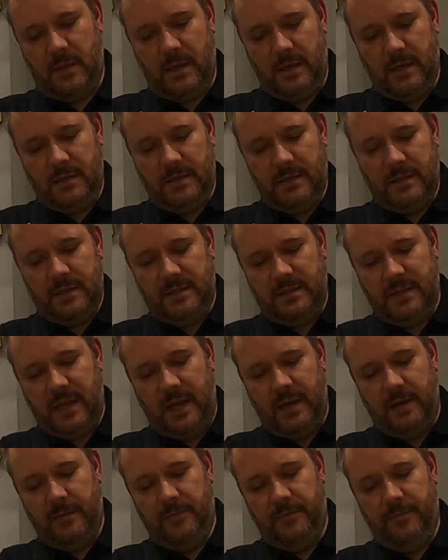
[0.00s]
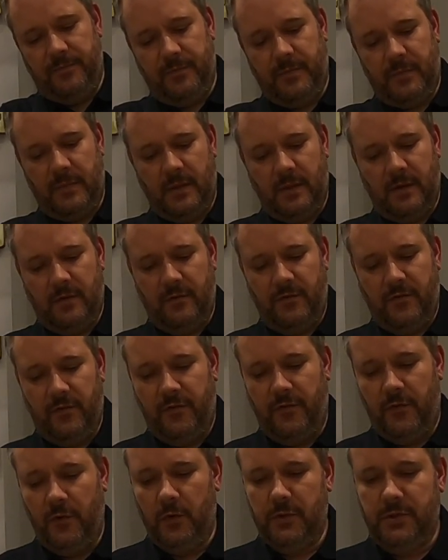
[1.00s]
into the tent for
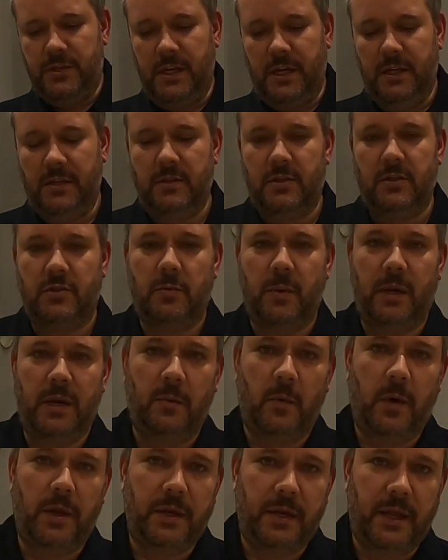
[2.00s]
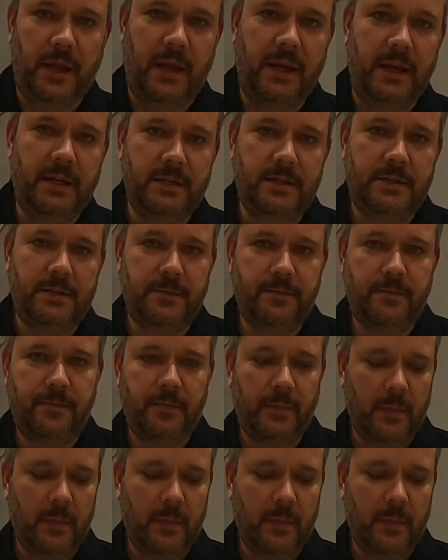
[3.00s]
14 to 21 days.